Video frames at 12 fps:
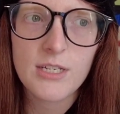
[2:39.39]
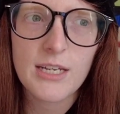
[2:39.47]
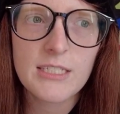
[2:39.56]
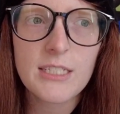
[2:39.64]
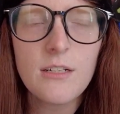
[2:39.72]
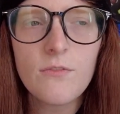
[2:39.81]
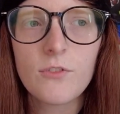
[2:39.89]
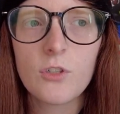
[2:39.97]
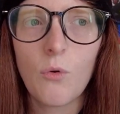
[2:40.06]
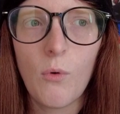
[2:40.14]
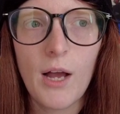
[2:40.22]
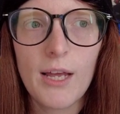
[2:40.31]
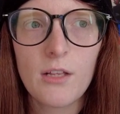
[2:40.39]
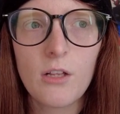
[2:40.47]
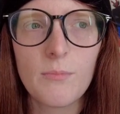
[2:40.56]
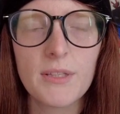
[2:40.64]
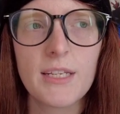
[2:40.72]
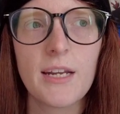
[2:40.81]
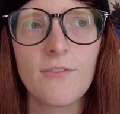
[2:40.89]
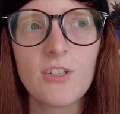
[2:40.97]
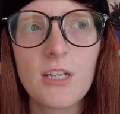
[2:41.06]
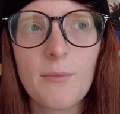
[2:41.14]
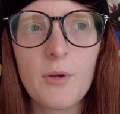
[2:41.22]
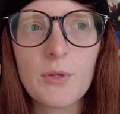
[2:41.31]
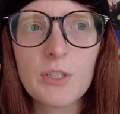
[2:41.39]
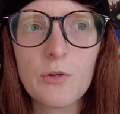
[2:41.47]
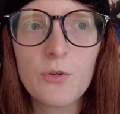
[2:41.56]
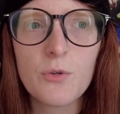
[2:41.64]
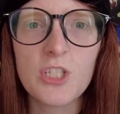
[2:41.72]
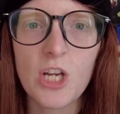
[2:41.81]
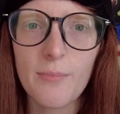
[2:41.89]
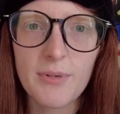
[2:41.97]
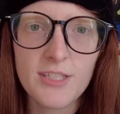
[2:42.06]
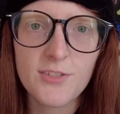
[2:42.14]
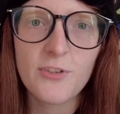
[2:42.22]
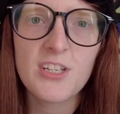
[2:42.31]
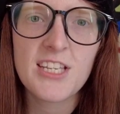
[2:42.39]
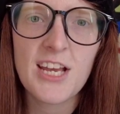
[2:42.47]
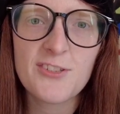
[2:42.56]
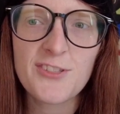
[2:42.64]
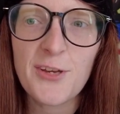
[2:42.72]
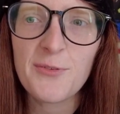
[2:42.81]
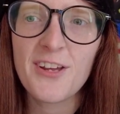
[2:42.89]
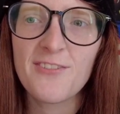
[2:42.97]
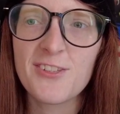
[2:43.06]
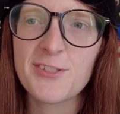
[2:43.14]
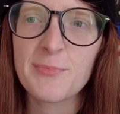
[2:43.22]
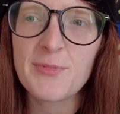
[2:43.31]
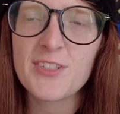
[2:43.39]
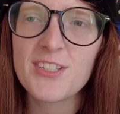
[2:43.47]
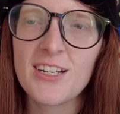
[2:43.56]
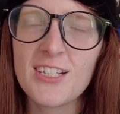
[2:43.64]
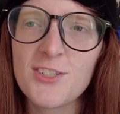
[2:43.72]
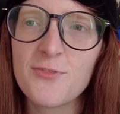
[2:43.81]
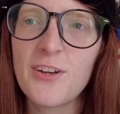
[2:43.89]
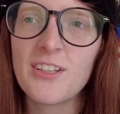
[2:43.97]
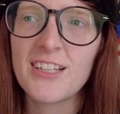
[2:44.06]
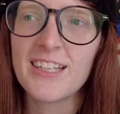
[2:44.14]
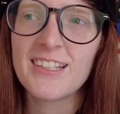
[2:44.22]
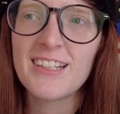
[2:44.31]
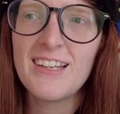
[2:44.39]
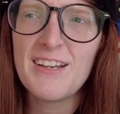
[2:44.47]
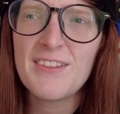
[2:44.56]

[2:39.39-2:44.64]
and I didn't for a while, but then every time I would go to a Japanese friend's house, they would have the slippers, and I just felt like